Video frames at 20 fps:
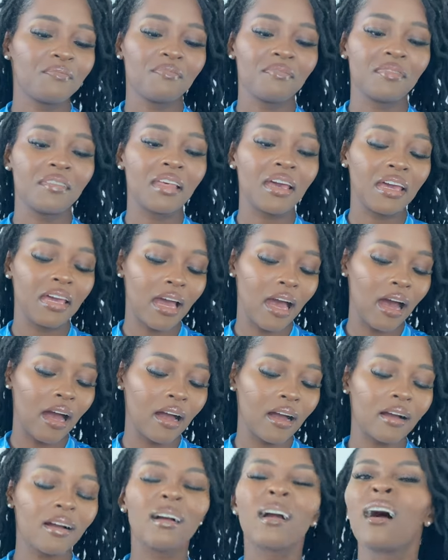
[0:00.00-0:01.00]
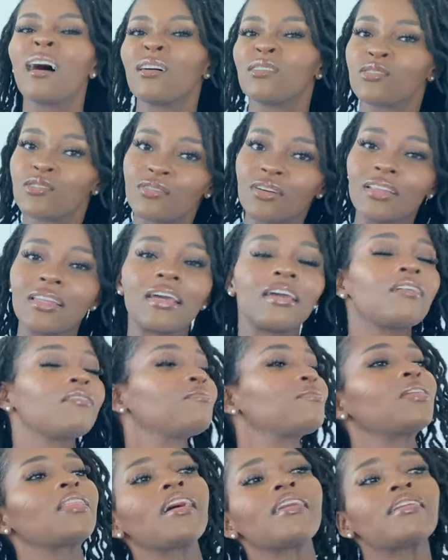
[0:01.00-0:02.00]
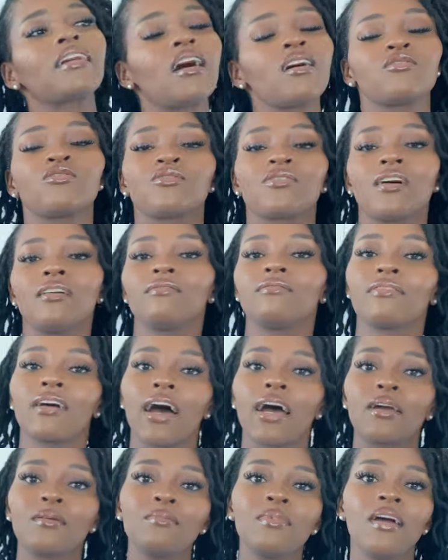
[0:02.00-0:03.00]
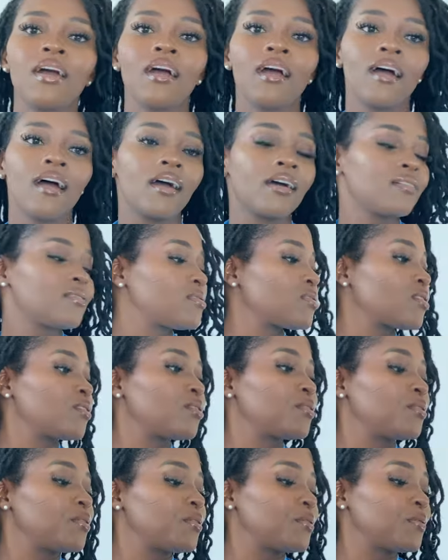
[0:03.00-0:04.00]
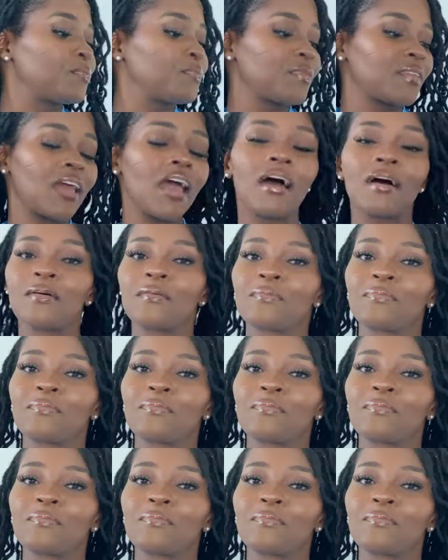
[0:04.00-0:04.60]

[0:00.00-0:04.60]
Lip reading: They are cultural. They give me that cultural vibe. So yeah.